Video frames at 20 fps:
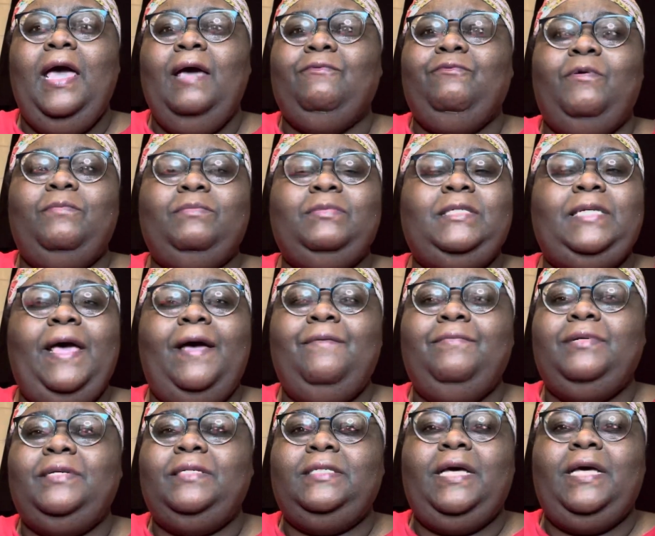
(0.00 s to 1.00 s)
From town
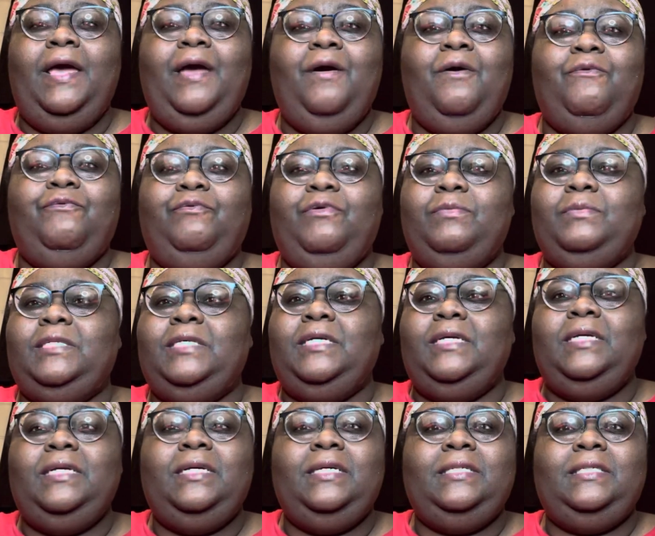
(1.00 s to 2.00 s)
to town, from
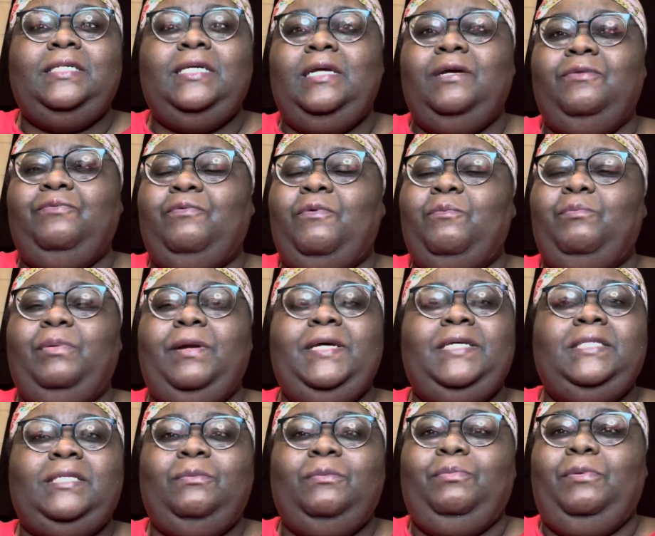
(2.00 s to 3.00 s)
city to city, from
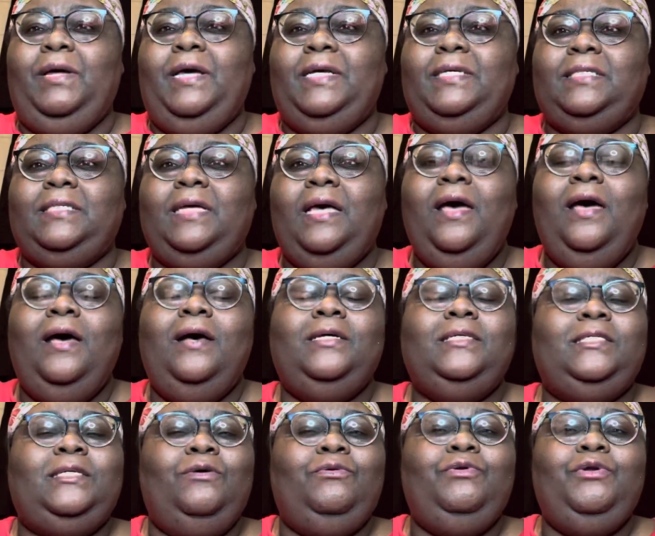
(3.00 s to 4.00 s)
place to place.
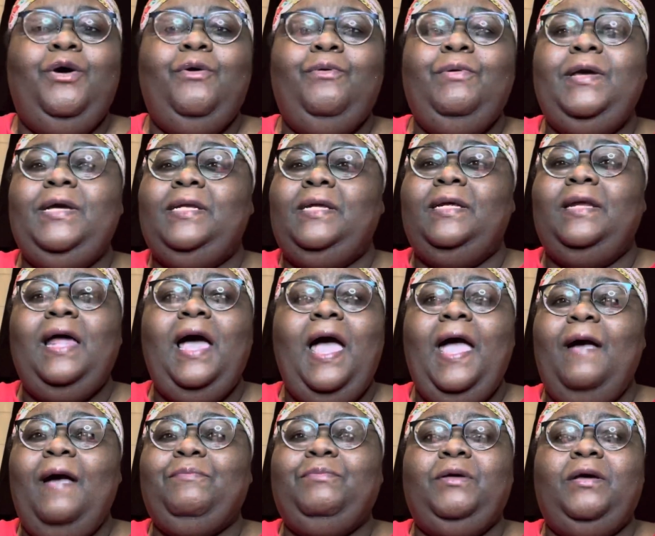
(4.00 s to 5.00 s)
So no, He did not
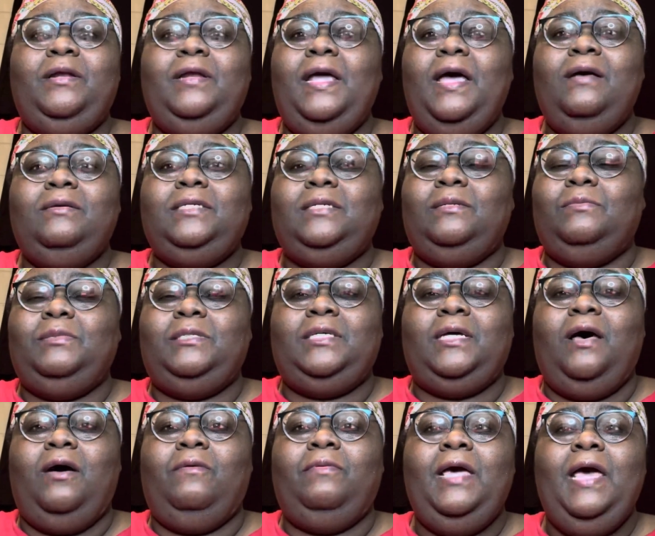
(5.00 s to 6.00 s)
have to announce
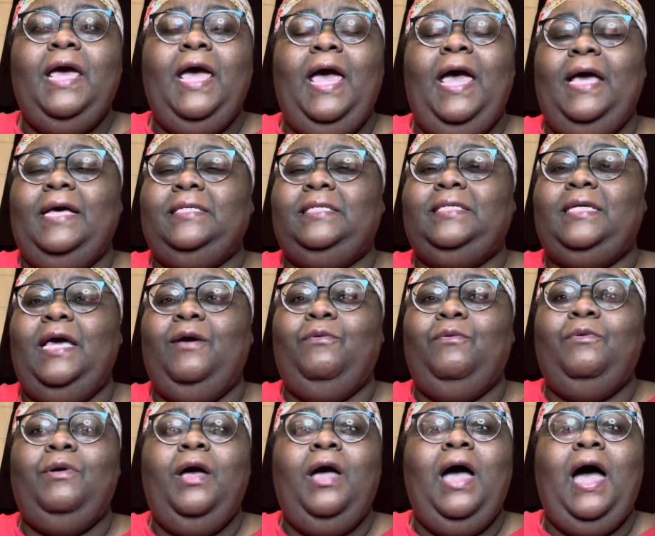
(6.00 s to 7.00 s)
Himself and say,
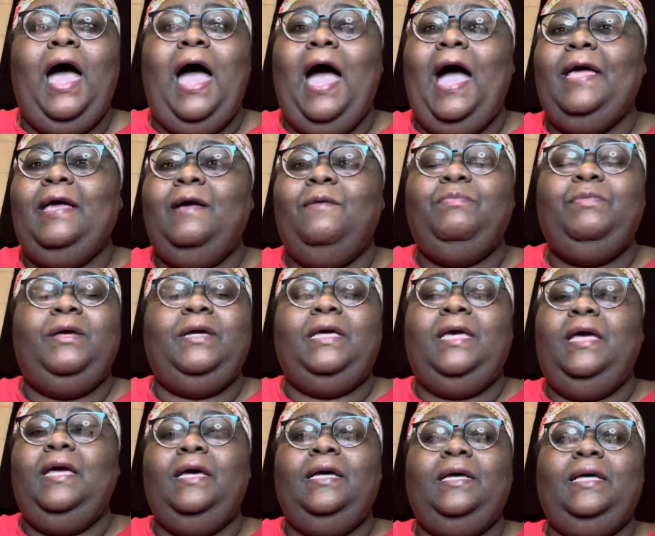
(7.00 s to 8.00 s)
"I am the
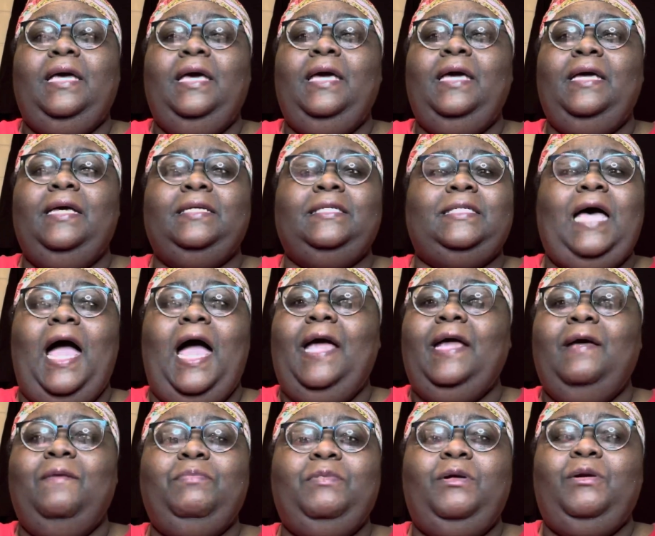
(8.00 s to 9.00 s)
King of Kings. I
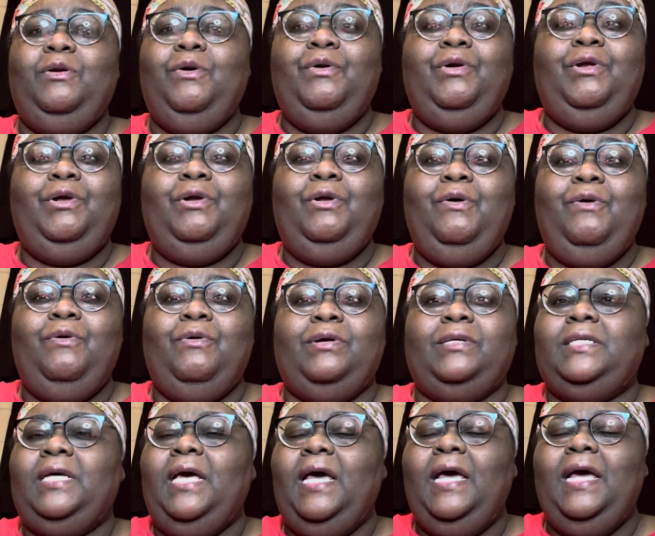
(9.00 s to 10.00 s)
am the Lord of
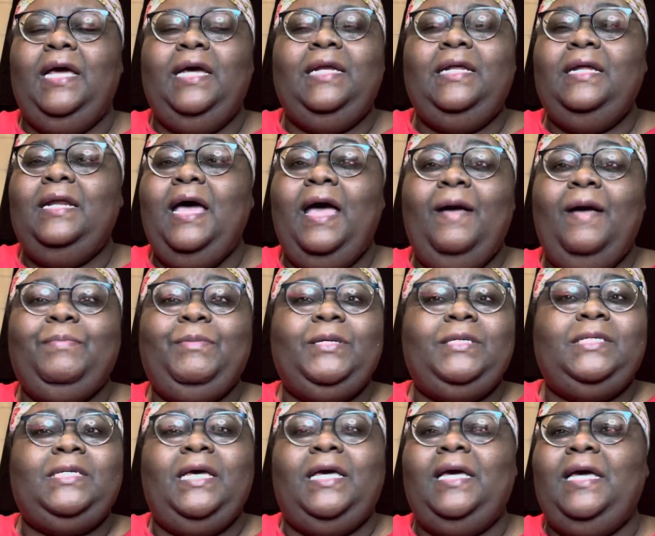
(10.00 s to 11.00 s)
Lords." He did not have to
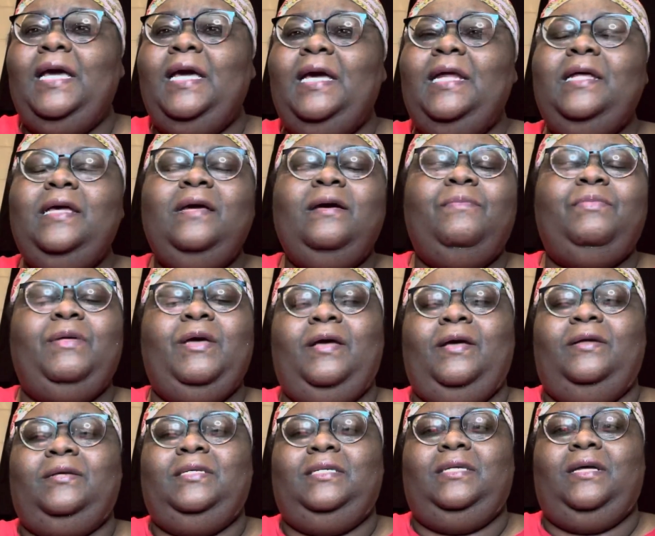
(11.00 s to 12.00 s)
say any of
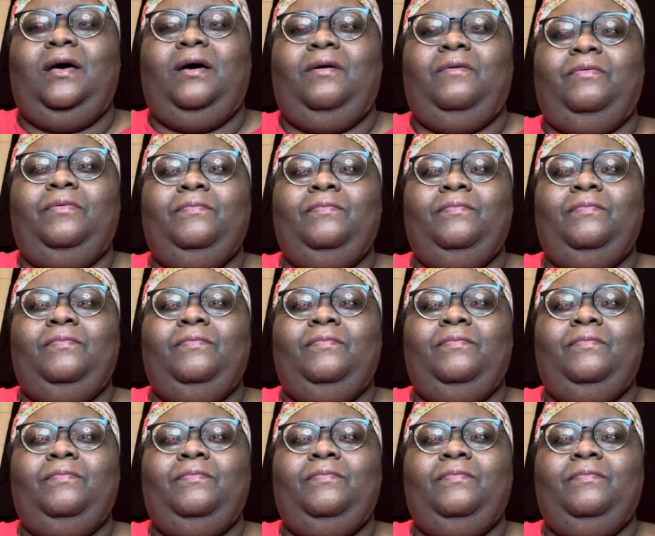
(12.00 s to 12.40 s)
that stuff.